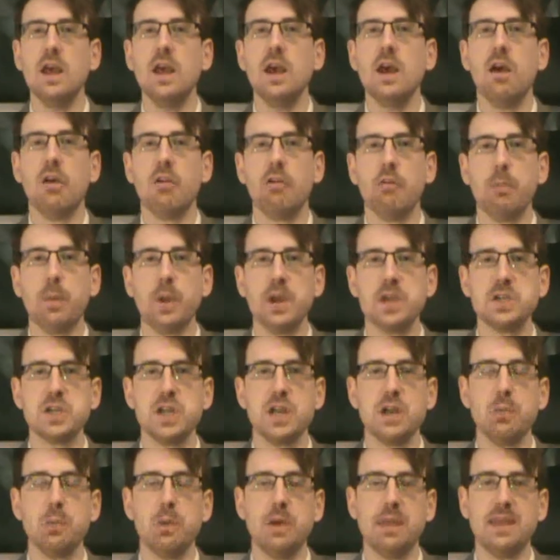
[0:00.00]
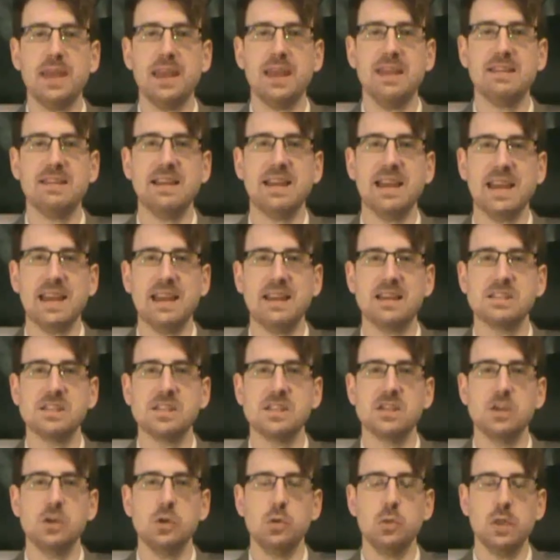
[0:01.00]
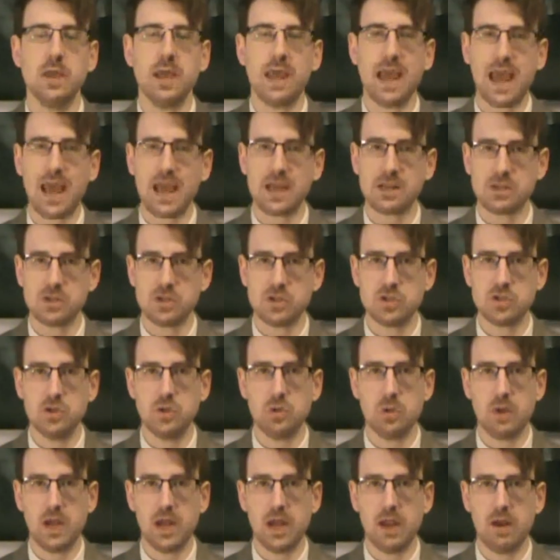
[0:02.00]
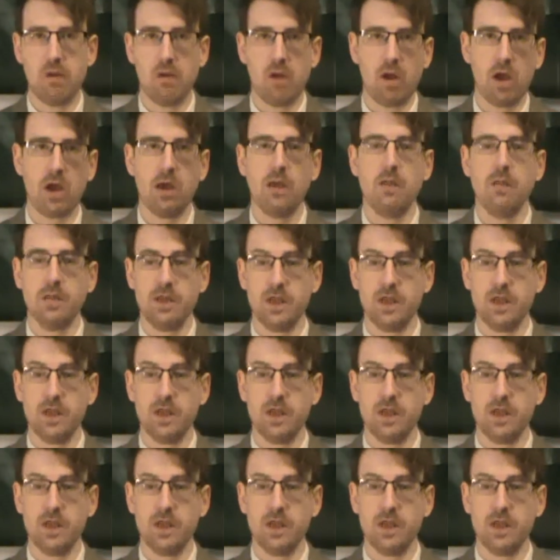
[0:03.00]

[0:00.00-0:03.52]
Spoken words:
especially with his links to the Attitude Era,